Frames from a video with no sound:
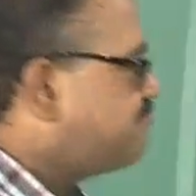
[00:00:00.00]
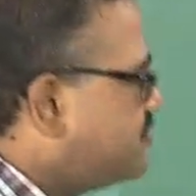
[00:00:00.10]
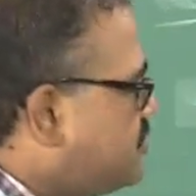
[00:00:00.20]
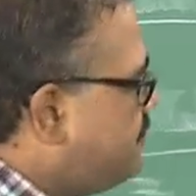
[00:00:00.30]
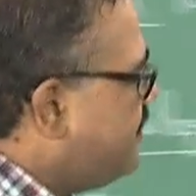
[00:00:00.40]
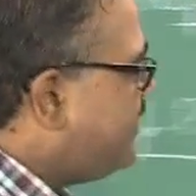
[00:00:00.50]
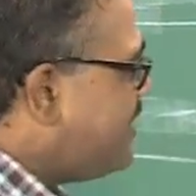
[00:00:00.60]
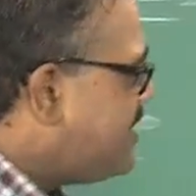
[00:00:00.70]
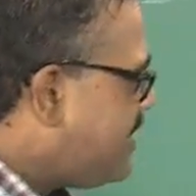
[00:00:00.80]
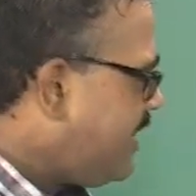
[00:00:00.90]
so if you
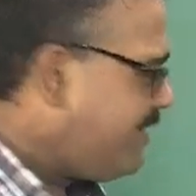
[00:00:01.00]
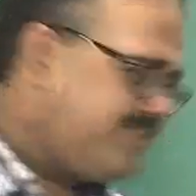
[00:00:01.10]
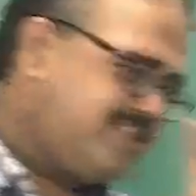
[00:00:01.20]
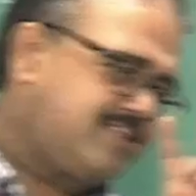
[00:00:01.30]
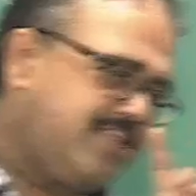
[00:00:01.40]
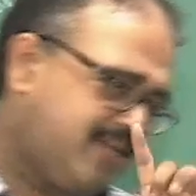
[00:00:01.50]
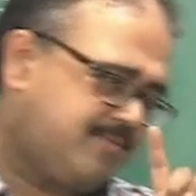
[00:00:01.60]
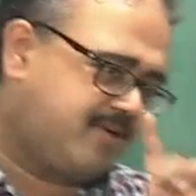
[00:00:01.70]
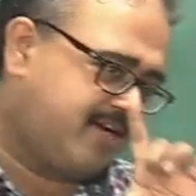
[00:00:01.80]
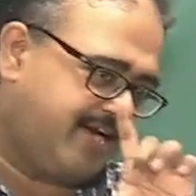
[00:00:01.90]
just think
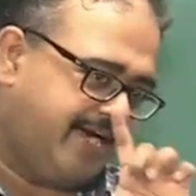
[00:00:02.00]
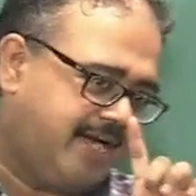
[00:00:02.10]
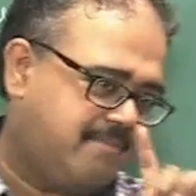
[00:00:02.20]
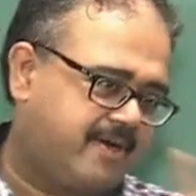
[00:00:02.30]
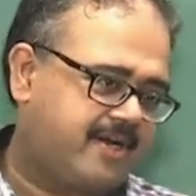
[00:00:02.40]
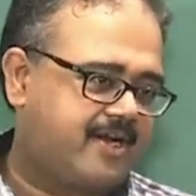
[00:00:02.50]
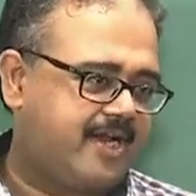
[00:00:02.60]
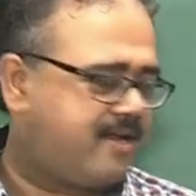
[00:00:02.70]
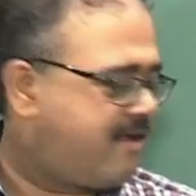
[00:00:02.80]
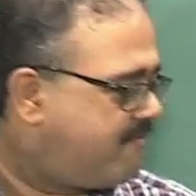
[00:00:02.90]
about it a little bit,
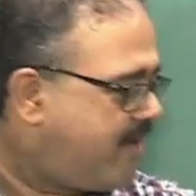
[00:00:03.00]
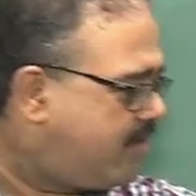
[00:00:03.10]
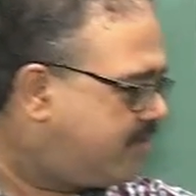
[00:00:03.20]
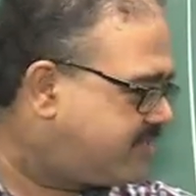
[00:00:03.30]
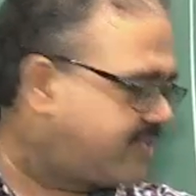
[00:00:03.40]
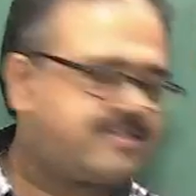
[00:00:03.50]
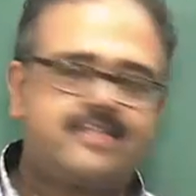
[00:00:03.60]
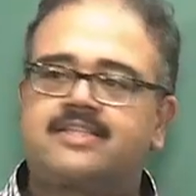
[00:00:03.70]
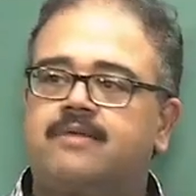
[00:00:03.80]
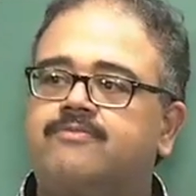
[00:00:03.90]
right, where do these
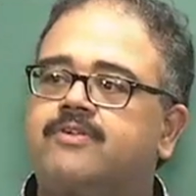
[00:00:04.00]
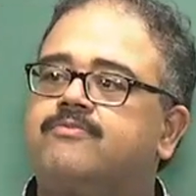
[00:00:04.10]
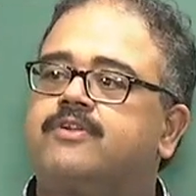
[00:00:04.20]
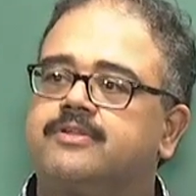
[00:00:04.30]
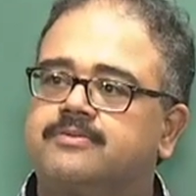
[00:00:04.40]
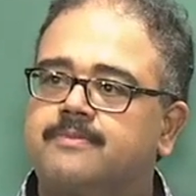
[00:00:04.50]
xi's come from for you?